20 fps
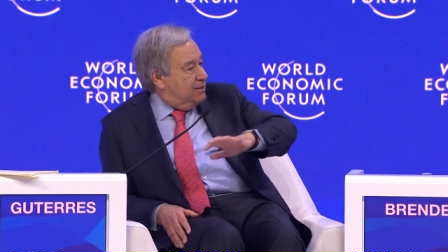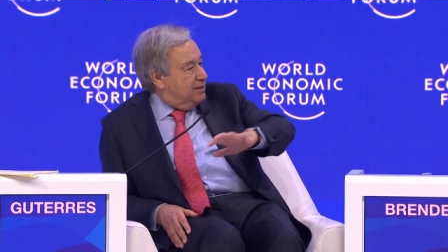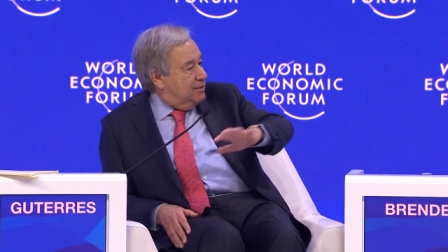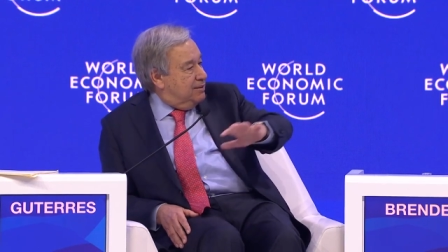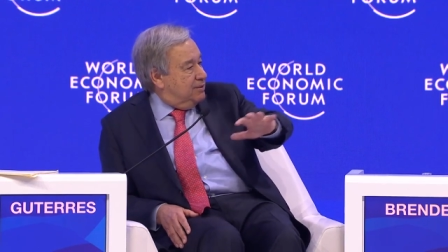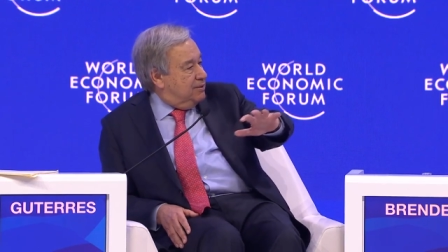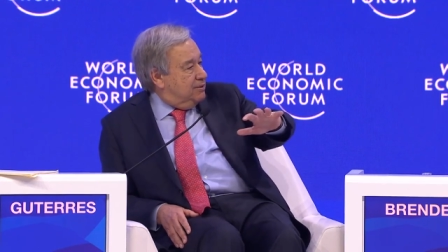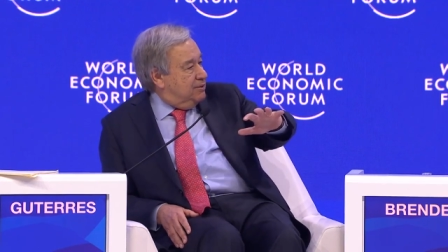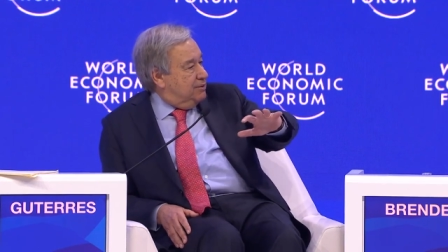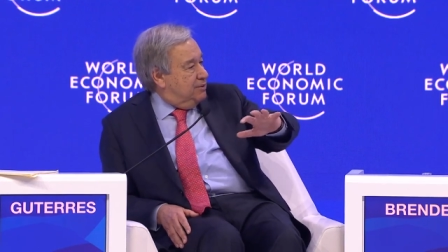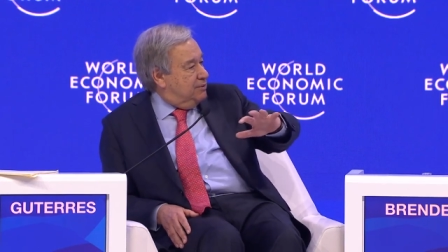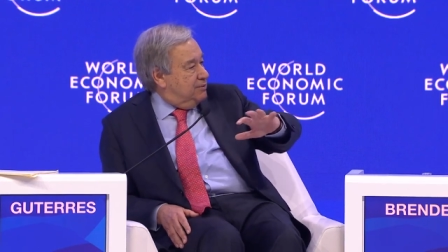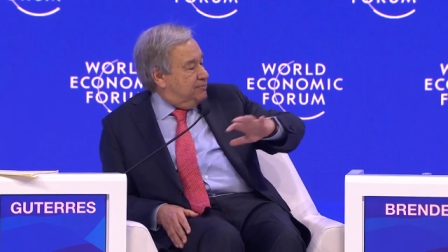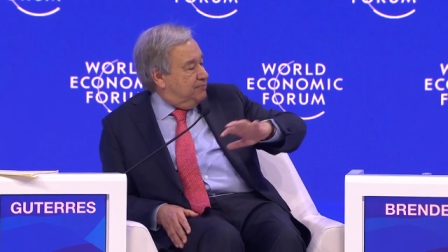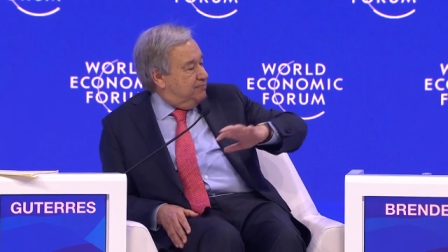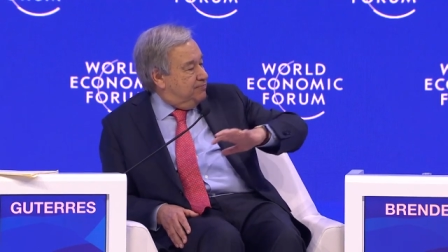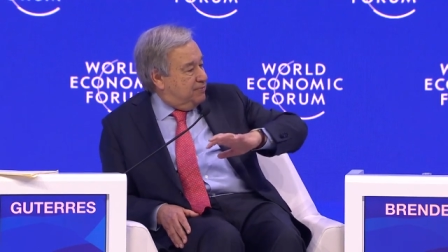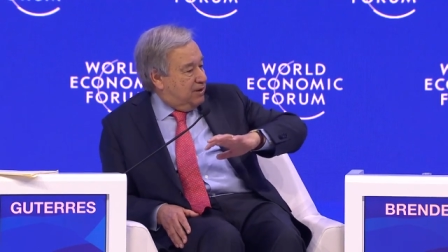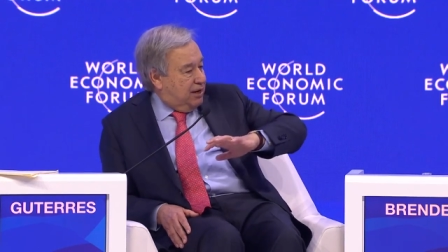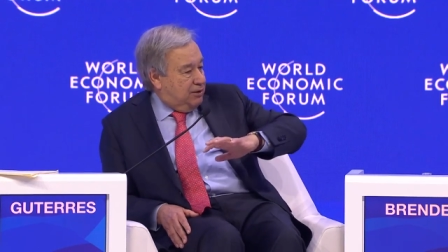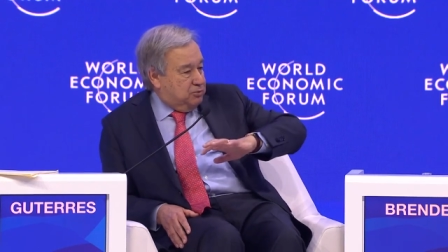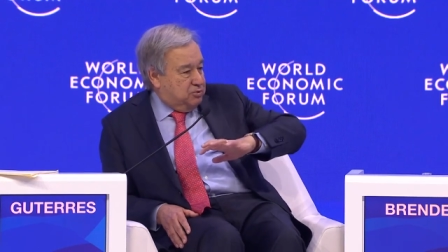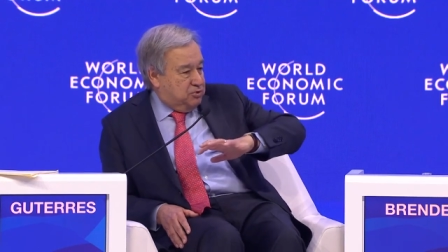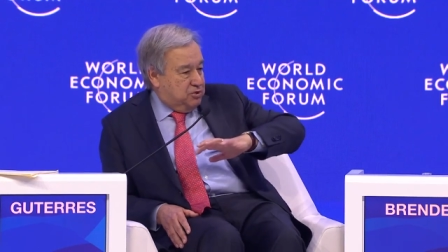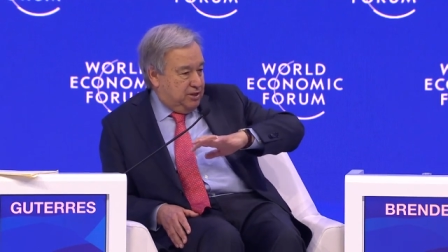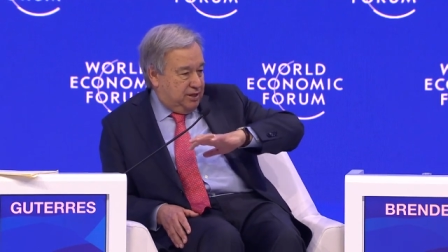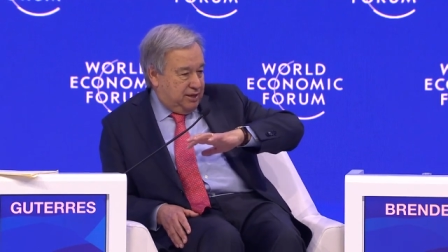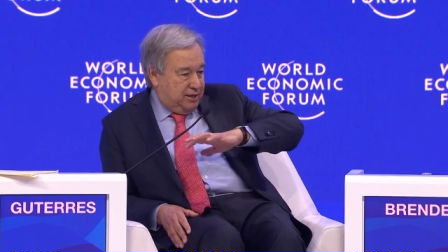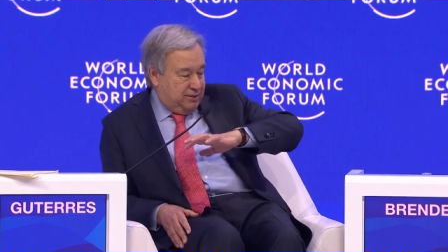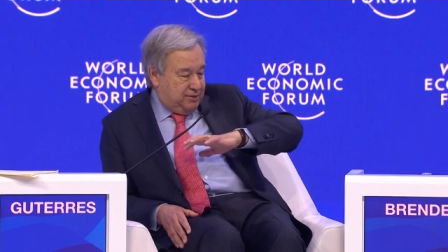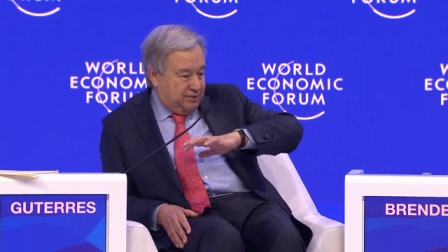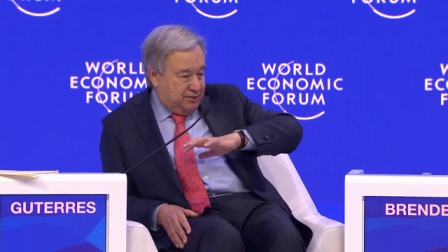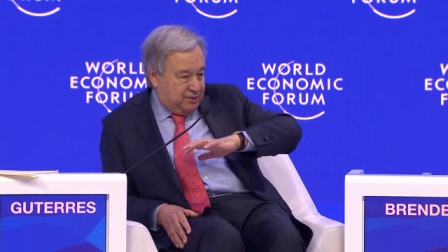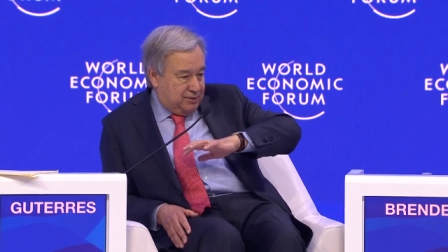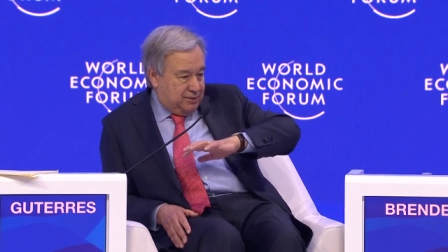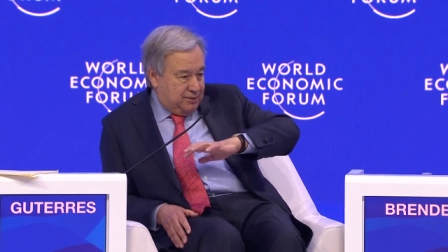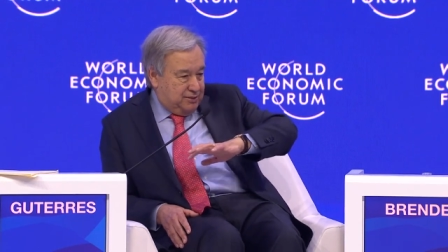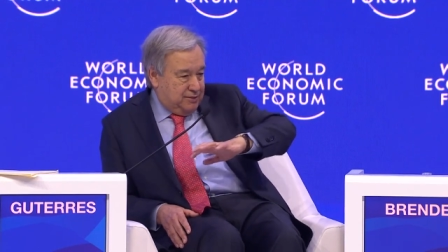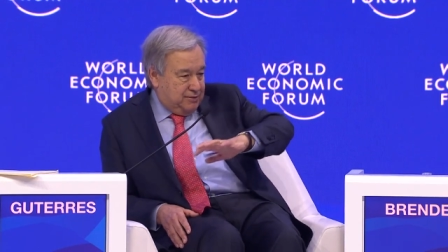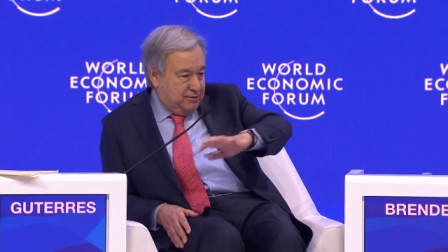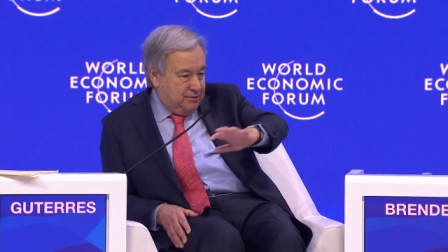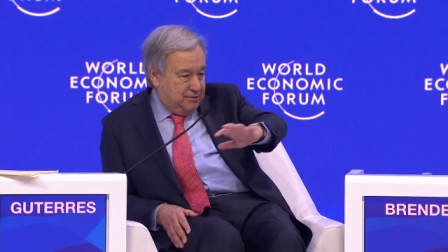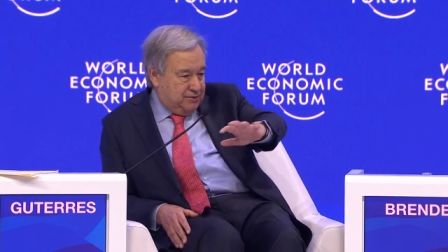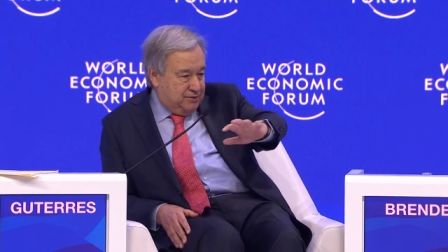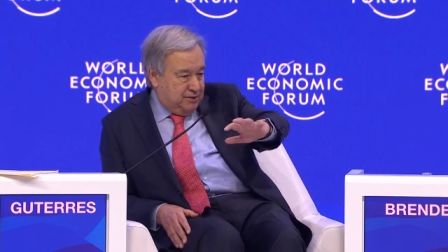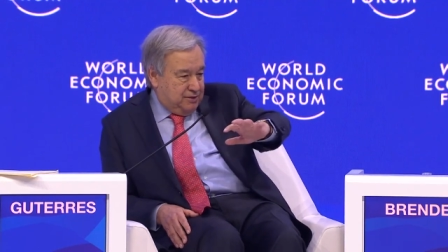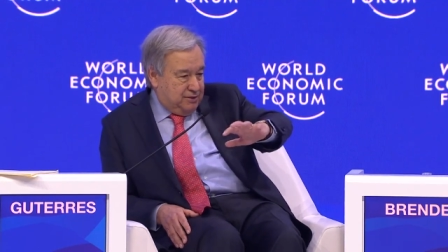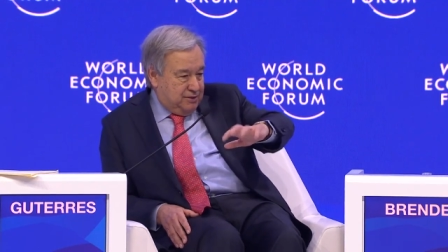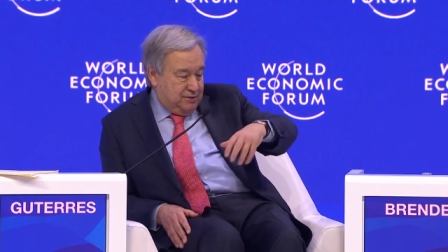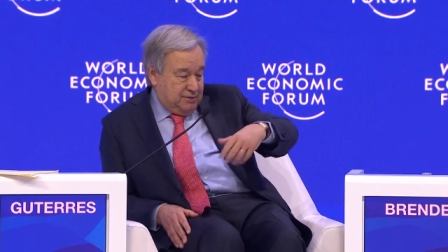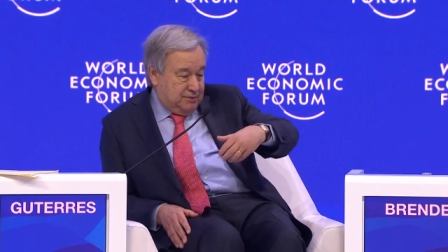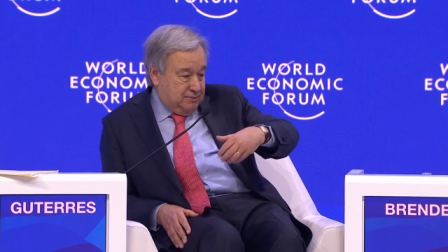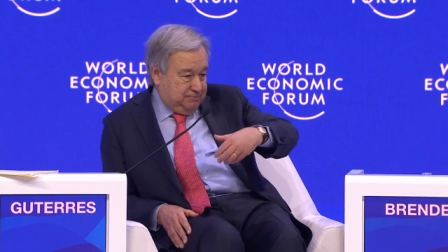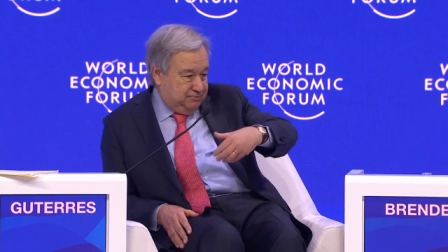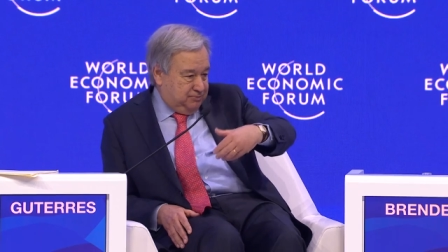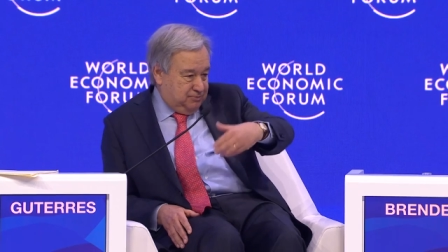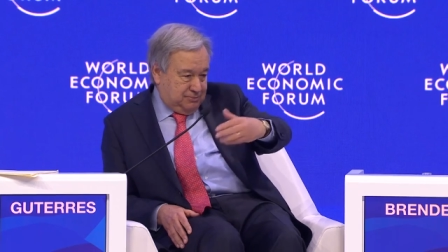uh, uh I would say, the,